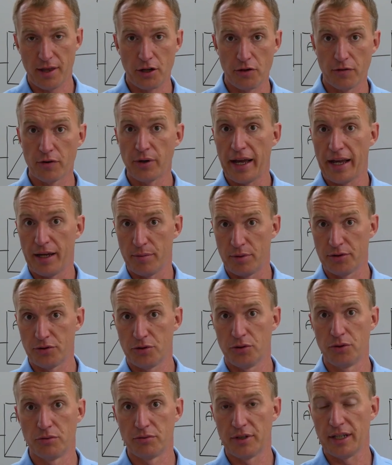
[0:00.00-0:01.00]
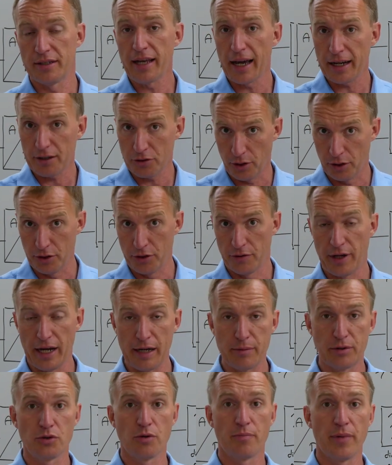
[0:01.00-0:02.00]
that you're able to detect or you're
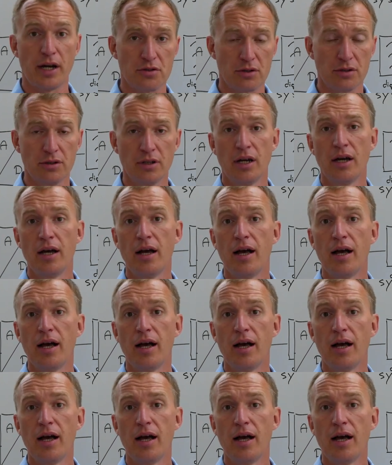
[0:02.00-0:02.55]
able to measure,